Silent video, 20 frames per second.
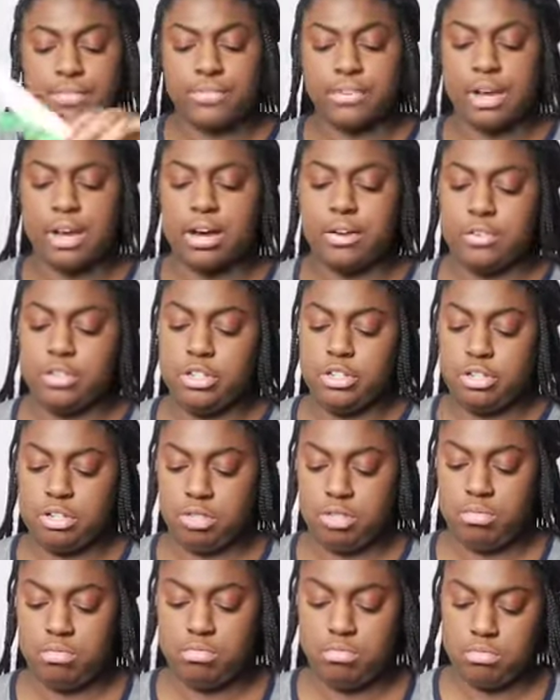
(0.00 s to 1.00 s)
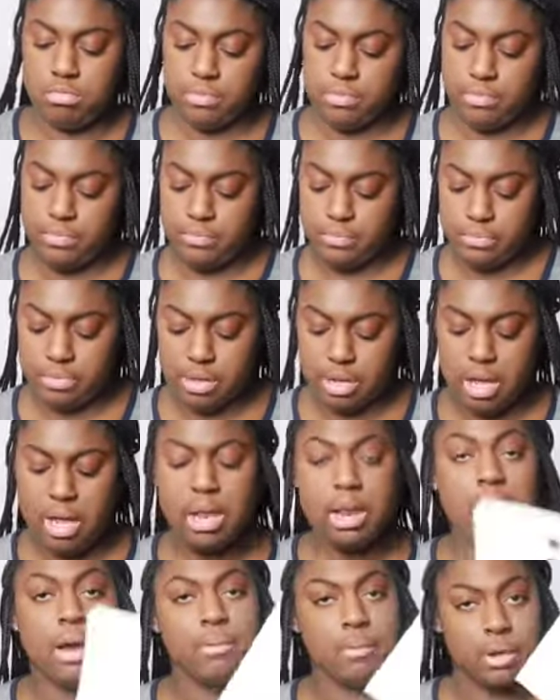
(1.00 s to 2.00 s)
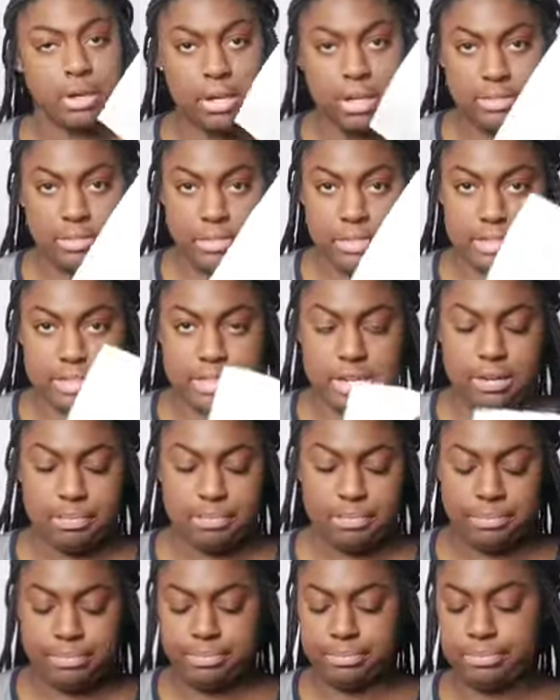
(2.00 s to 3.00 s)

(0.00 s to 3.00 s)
flowers. And now I'm going to cut this out.